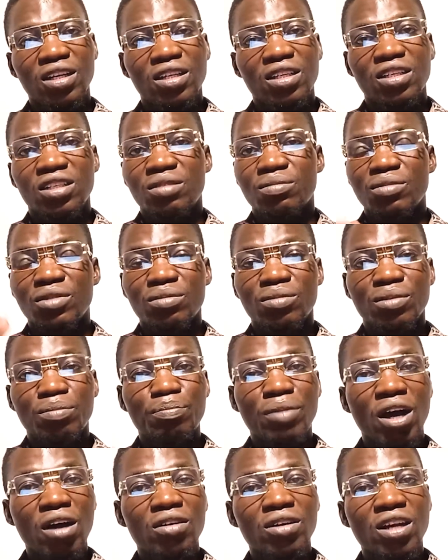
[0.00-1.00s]
It may be
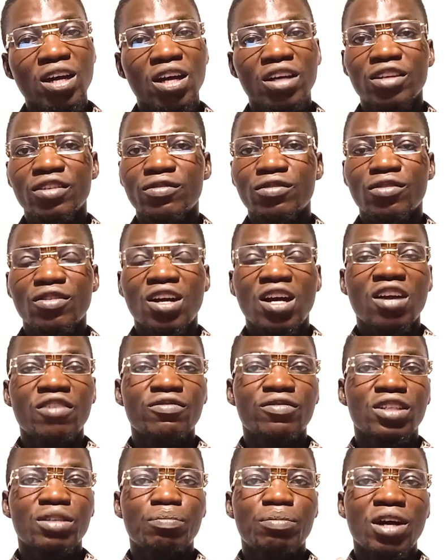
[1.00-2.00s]
powder. If you
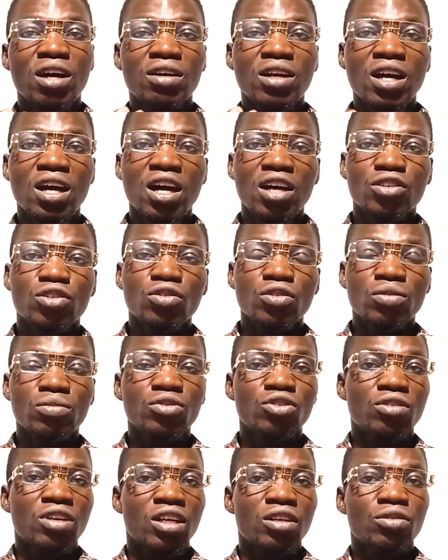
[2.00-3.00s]
have the powder at home,
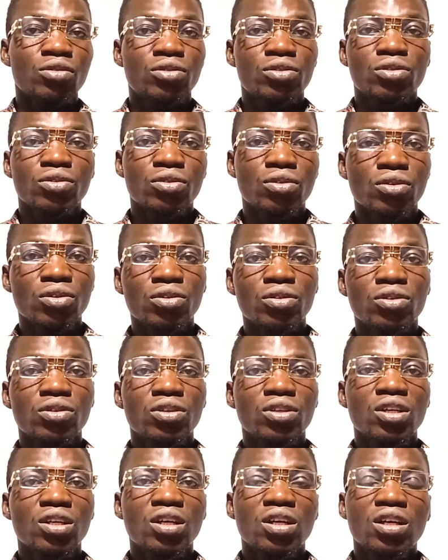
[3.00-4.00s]
you are good to go.
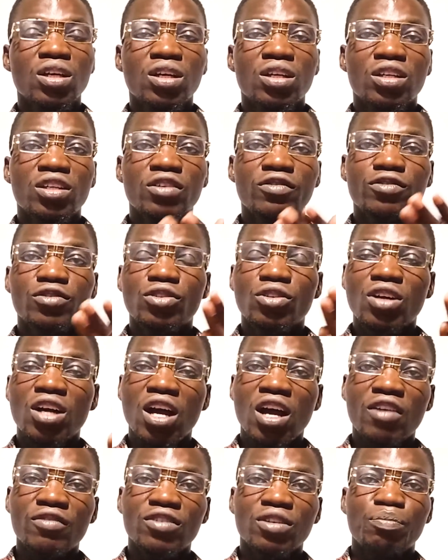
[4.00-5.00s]
If you don't
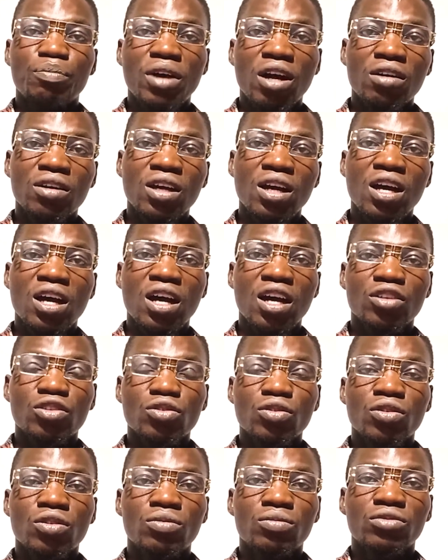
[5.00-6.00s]
have the powder at
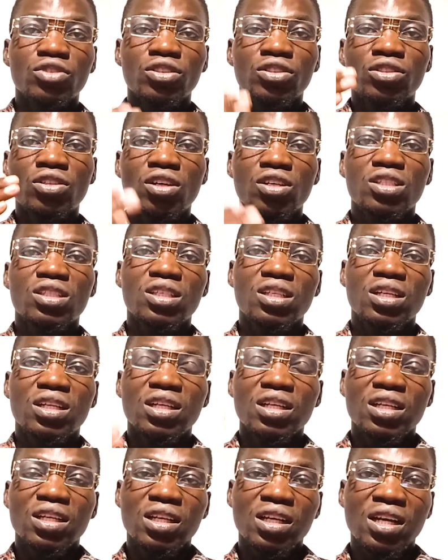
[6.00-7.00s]
home, just
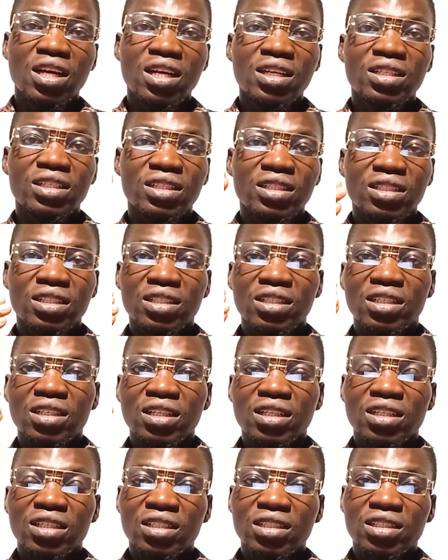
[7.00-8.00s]
get
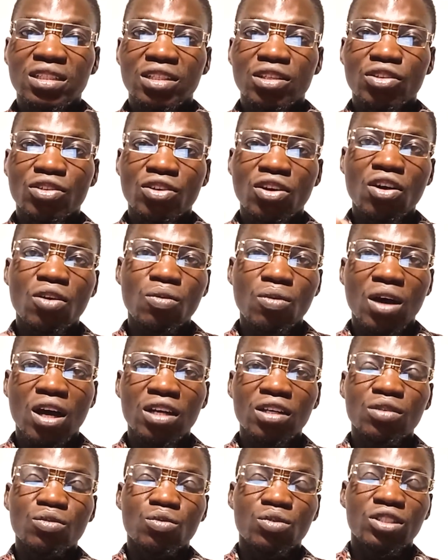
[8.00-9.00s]
the raw
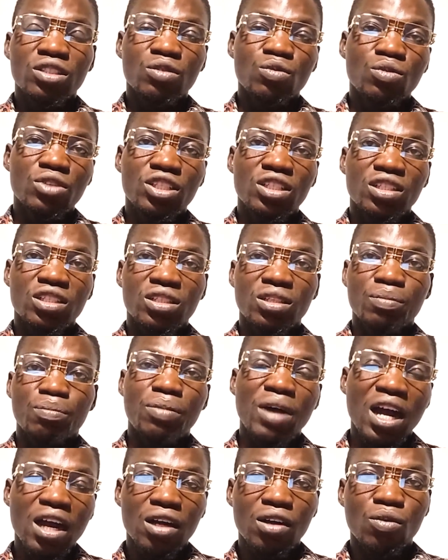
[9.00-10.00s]
one, which is the
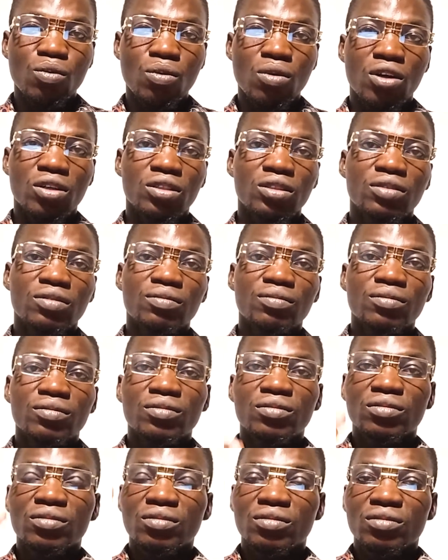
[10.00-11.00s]
back one.
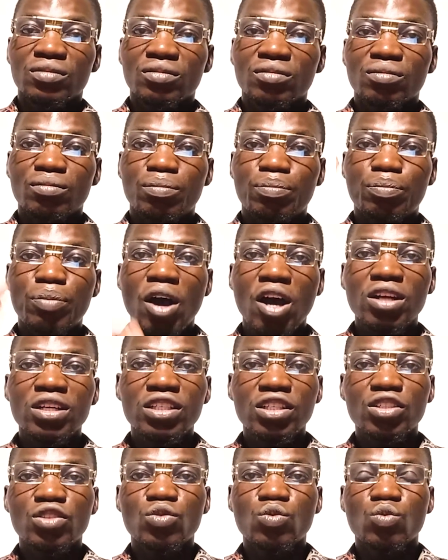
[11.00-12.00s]
Pound
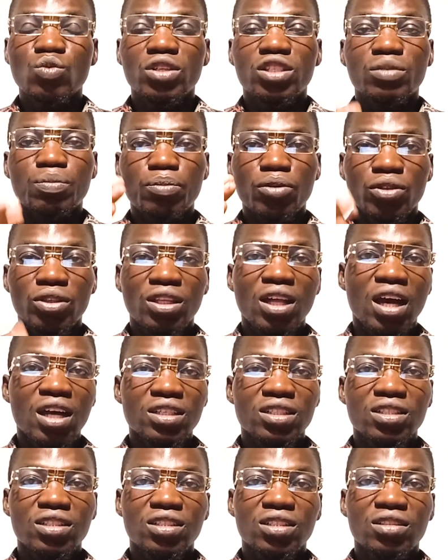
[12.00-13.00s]
it with
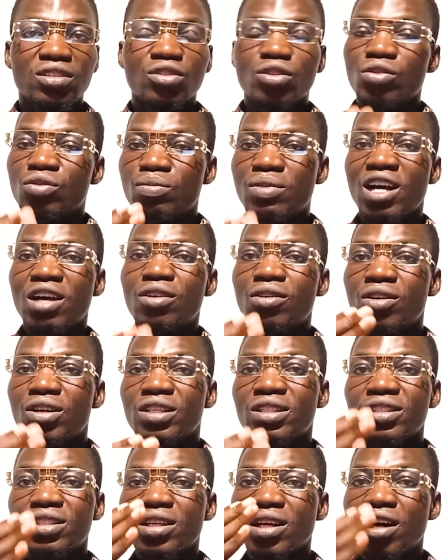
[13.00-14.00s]
potash. Yoruba call
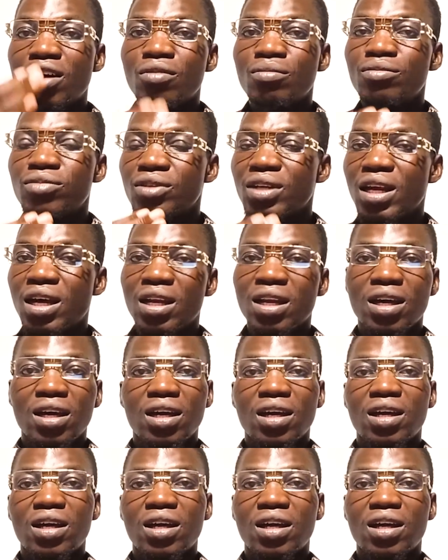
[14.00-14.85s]
it kombulala.